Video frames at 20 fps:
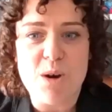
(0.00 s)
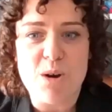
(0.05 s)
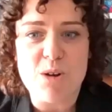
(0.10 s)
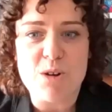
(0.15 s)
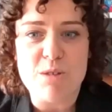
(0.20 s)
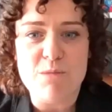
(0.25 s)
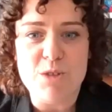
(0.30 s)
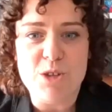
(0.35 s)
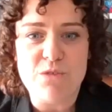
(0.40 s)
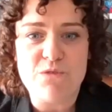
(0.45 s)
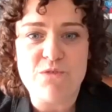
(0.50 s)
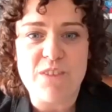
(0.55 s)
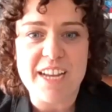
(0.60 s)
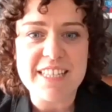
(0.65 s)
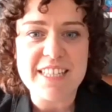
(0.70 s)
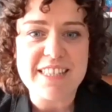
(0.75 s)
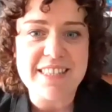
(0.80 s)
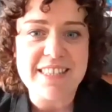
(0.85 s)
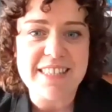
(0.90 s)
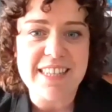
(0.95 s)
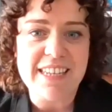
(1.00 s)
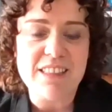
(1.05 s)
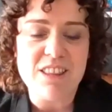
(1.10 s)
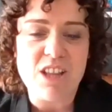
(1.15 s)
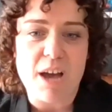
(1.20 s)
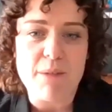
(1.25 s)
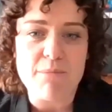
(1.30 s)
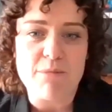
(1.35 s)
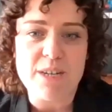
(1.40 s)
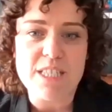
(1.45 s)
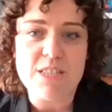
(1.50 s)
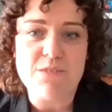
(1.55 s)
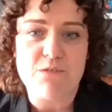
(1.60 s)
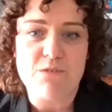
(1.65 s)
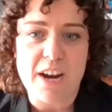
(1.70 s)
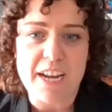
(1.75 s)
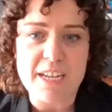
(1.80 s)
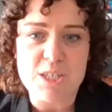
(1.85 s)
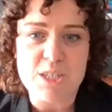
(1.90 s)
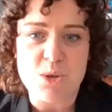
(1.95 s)
to welcome you to Frankston City Library's
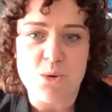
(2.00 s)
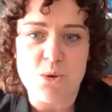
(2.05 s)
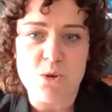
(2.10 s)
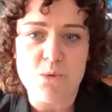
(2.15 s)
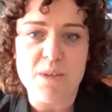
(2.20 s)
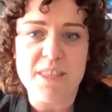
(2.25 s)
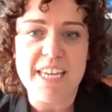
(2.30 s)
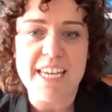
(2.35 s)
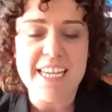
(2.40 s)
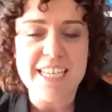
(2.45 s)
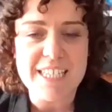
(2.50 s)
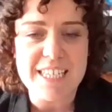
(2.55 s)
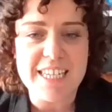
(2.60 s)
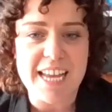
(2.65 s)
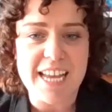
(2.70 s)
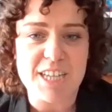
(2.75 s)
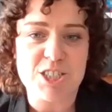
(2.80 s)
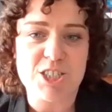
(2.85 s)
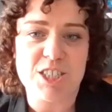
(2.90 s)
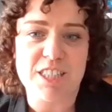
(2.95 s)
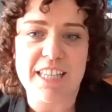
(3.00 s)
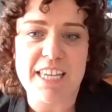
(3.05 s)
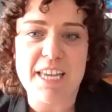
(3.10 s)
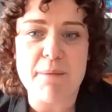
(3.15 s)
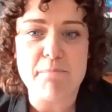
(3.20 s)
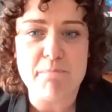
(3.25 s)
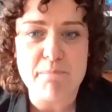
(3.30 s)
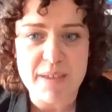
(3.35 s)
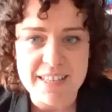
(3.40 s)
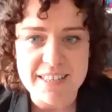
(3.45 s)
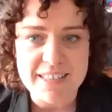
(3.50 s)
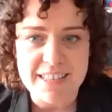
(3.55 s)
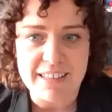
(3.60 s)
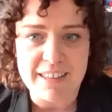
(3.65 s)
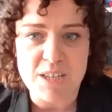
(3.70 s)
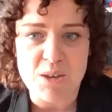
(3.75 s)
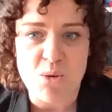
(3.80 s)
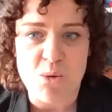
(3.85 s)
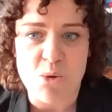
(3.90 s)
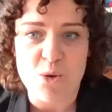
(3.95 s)
Frank Talk with internationally
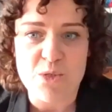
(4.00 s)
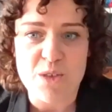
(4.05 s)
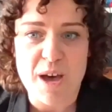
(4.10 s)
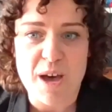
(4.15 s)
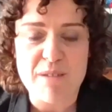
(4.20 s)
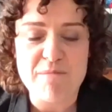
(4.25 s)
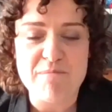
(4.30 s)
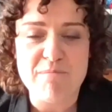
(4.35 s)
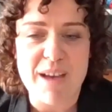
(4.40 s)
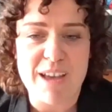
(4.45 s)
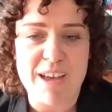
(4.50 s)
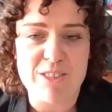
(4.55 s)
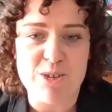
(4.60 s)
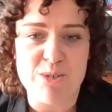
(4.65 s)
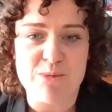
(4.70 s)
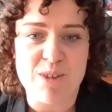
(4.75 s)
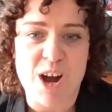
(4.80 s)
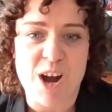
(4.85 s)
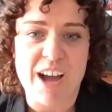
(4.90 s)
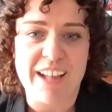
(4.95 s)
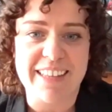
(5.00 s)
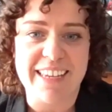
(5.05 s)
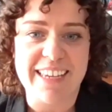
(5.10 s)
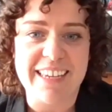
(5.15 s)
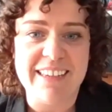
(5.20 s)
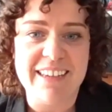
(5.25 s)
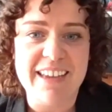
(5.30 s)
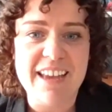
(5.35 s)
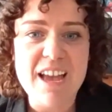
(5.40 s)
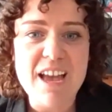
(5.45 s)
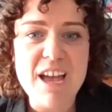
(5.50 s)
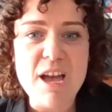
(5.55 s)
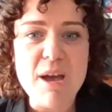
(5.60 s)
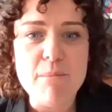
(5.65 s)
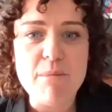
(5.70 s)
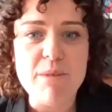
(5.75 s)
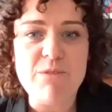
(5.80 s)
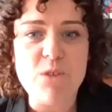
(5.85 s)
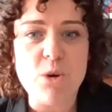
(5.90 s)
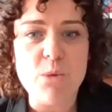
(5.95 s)
best-selling author Matthew Reilly.
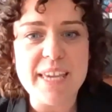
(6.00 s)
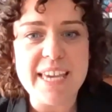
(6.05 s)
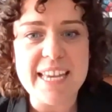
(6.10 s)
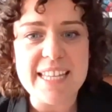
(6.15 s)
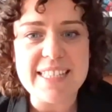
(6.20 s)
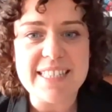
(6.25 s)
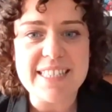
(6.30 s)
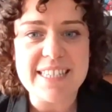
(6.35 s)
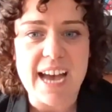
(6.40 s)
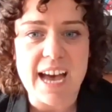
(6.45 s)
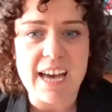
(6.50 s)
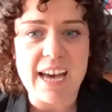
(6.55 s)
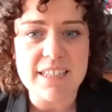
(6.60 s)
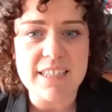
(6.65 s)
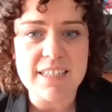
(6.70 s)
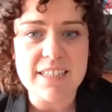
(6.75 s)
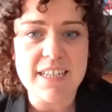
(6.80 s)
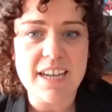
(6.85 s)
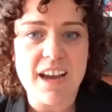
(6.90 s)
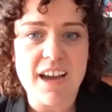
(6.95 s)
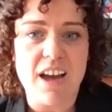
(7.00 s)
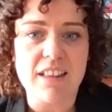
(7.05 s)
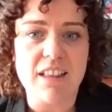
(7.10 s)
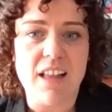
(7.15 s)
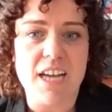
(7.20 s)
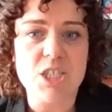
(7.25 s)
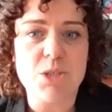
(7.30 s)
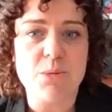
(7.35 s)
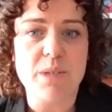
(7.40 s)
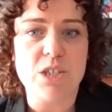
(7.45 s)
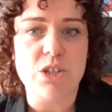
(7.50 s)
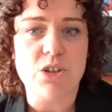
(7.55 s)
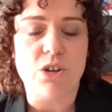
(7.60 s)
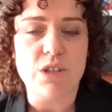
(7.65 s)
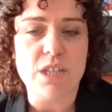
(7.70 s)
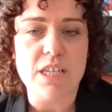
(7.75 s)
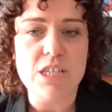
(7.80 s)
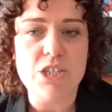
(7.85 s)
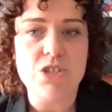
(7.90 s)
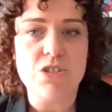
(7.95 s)
Before we get started, I'd like to
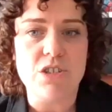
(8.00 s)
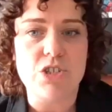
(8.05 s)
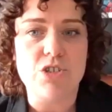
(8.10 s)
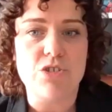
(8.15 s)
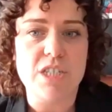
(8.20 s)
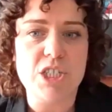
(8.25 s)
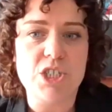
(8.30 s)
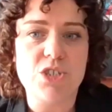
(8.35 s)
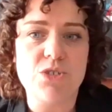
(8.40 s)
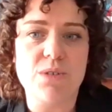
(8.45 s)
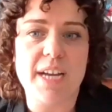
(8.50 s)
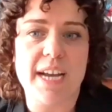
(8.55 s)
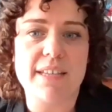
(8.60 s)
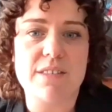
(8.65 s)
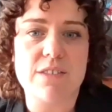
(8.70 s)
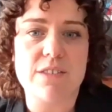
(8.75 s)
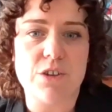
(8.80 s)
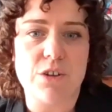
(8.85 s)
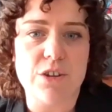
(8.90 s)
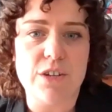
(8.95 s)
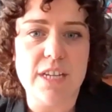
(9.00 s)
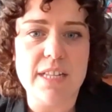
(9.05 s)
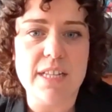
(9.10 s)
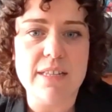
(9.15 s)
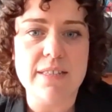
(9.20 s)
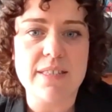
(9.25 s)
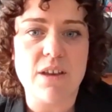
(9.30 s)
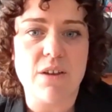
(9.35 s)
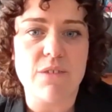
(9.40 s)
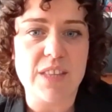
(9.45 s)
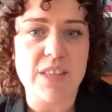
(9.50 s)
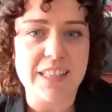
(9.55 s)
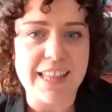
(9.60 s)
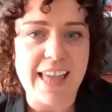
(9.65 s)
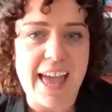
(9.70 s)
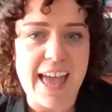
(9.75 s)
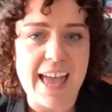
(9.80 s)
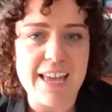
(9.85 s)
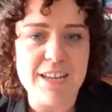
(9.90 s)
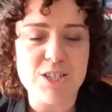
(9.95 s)
acknowledge the traditional custodians of the
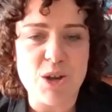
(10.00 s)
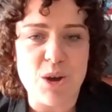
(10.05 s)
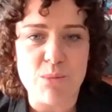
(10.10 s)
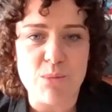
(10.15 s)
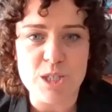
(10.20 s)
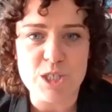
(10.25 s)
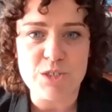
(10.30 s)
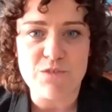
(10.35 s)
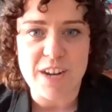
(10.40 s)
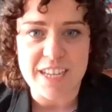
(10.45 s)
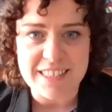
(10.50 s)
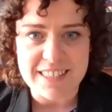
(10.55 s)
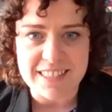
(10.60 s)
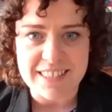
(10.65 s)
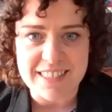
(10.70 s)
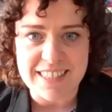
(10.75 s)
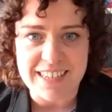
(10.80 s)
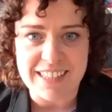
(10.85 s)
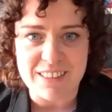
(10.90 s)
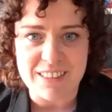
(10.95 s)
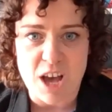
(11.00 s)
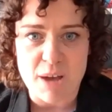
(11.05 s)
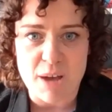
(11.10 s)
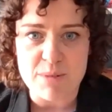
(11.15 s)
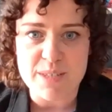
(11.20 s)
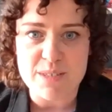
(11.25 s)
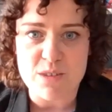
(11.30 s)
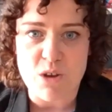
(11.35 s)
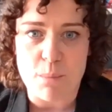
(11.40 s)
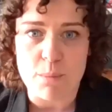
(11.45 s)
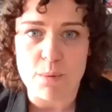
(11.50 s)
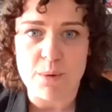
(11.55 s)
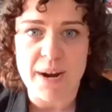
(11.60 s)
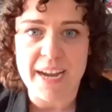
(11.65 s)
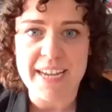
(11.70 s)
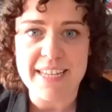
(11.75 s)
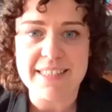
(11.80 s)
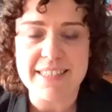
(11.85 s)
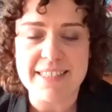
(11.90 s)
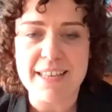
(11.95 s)
land on which Frankston City Libraries
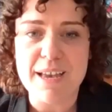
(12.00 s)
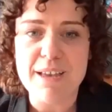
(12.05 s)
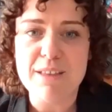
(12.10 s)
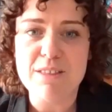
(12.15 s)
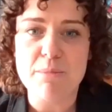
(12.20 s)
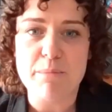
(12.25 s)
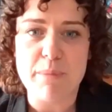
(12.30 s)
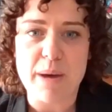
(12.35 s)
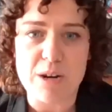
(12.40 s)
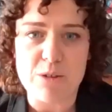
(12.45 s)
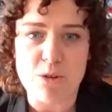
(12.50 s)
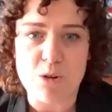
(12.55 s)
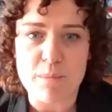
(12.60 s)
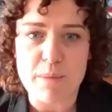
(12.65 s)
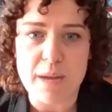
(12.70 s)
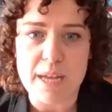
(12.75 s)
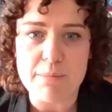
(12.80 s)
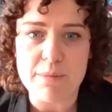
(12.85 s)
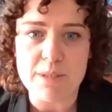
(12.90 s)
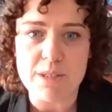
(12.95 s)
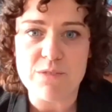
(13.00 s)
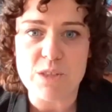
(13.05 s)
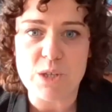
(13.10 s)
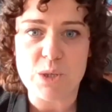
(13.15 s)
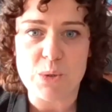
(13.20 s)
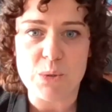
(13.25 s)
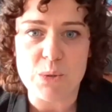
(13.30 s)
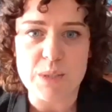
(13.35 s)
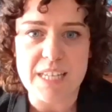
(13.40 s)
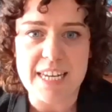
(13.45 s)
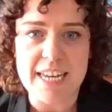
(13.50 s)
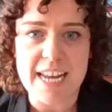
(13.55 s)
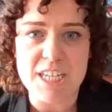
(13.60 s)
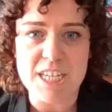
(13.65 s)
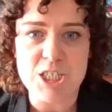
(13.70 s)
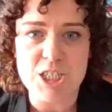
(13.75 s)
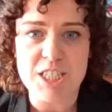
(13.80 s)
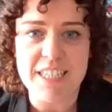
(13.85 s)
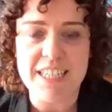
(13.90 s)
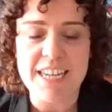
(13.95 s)
operates, the Bunurong people of the Kulin
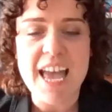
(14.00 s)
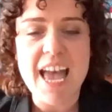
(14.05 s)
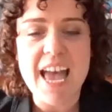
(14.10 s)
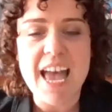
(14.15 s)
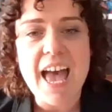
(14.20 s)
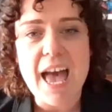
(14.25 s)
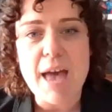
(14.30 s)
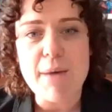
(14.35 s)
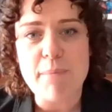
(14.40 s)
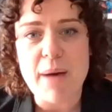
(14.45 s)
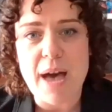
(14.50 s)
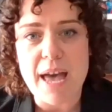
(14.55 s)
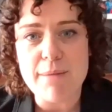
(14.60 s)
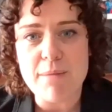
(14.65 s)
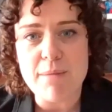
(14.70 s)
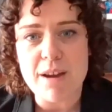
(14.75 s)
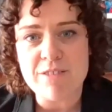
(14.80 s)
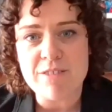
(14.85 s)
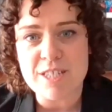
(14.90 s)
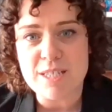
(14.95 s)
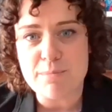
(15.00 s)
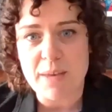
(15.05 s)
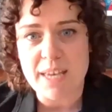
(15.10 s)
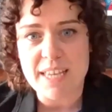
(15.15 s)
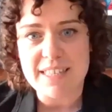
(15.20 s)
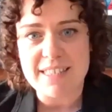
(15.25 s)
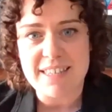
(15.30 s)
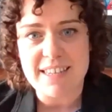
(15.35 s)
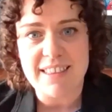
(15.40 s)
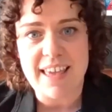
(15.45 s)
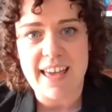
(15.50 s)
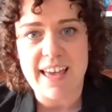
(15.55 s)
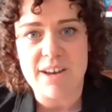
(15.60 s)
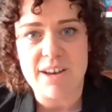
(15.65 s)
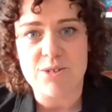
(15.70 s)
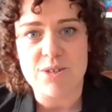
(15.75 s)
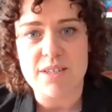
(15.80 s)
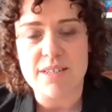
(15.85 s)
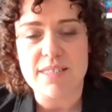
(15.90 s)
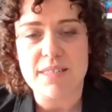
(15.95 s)
Nation, and pay my respects to their
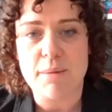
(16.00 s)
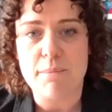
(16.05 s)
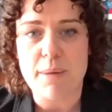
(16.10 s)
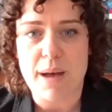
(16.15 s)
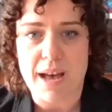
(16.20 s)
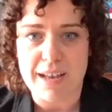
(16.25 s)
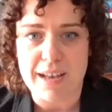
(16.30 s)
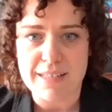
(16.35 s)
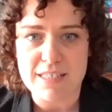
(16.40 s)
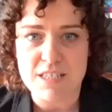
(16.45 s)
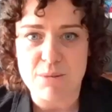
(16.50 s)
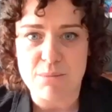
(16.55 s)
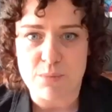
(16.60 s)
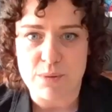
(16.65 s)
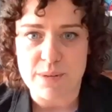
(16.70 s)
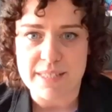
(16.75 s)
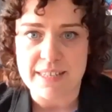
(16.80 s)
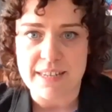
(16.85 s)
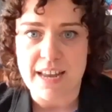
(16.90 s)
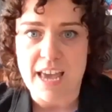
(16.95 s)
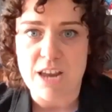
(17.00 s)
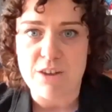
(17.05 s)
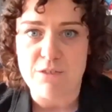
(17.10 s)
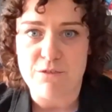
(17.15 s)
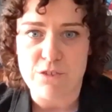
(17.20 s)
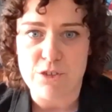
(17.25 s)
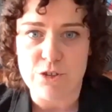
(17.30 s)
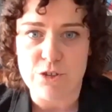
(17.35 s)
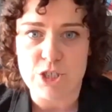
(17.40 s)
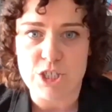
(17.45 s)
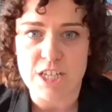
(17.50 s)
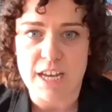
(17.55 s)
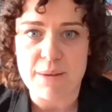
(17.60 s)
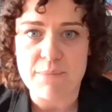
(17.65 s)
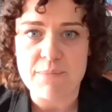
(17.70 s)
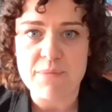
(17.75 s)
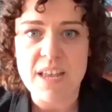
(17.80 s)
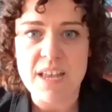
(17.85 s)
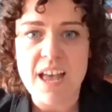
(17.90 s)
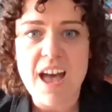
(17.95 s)
elders, past, present, and
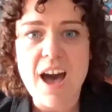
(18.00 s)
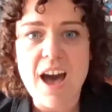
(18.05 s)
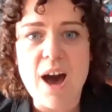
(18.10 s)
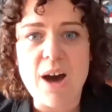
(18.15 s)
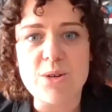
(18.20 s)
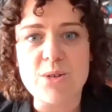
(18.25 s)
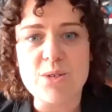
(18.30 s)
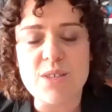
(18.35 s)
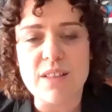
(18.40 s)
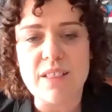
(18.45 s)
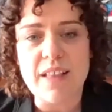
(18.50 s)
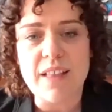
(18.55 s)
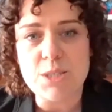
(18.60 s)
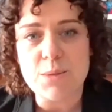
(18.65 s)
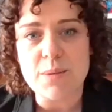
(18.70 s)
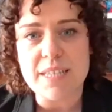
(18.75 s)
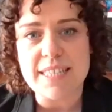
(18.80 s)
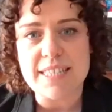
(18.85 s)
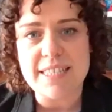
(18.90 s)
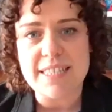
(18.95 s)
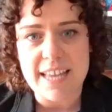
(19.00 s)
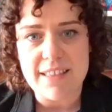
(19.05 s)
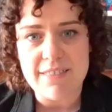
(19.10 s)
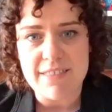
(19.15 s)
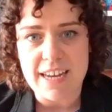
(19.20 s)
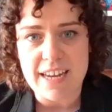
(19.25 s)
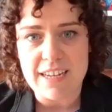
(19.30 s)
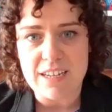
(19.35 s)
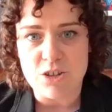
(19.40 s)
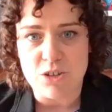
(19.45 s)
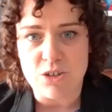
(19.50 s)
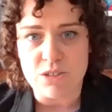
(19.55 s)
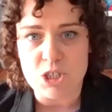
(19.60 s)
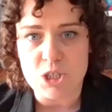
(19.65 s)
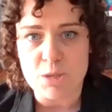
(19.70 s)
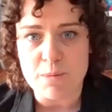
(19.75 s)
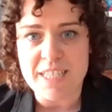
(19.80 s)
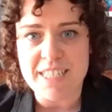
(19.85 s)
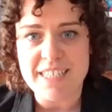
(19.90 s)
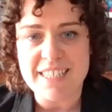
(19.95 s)
future. I'd also like to extend that
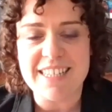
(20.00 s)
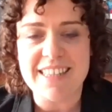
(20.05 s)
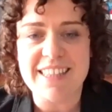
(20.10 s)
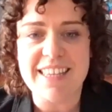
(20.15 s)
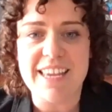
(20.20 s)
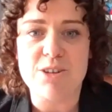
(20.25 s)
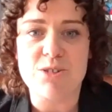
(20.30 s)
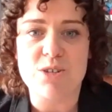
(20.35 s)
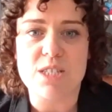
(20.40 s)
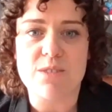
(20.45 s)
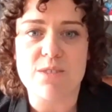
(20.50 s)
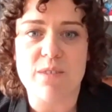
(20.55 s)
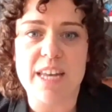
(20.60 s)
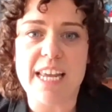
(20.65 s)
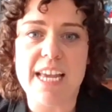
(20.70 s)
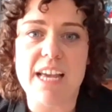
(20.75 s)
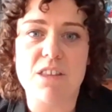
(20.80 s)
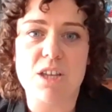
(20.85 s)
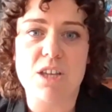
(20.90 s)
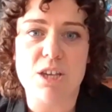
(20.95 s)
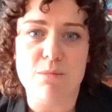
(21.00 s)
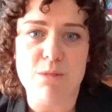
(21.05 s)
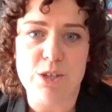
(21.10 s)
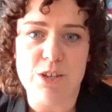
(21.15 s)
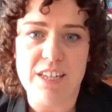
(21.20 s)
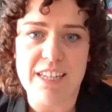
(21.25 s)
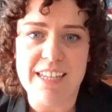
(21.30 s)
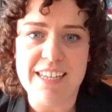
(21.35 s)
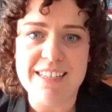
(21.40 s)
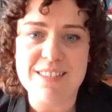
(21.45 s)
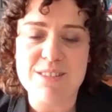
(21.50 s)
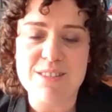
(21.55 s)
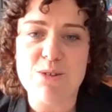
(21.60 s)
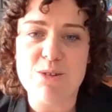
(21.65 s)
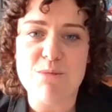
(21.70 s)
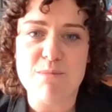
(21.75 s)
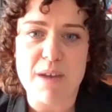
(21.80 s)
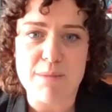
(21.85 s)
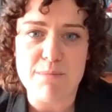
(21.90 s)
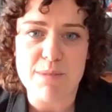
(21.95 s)
acknowledgement to the elders of any other communities
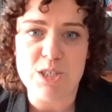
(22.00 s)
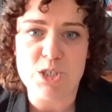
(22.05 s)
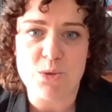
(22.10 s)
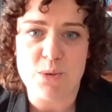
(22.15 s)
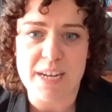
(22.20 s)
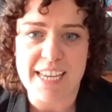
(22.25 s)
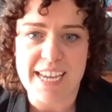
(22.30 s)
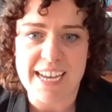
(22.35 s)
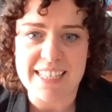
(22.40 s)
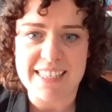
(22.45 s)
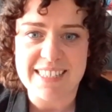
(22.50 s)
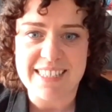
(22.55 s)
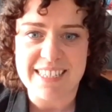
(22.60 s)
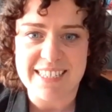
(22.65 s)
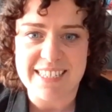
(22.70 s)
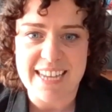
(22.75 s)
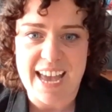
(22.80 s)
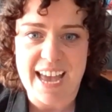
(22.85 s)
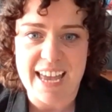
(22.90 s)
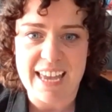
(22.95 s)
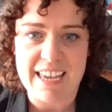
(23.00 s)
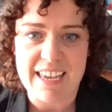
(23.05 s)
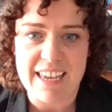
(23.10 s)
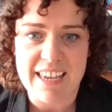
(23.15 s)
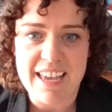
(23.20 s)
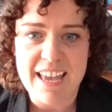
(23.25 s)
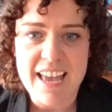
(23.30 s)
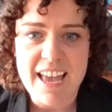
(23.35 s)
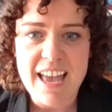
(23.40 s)
who may be joining us today.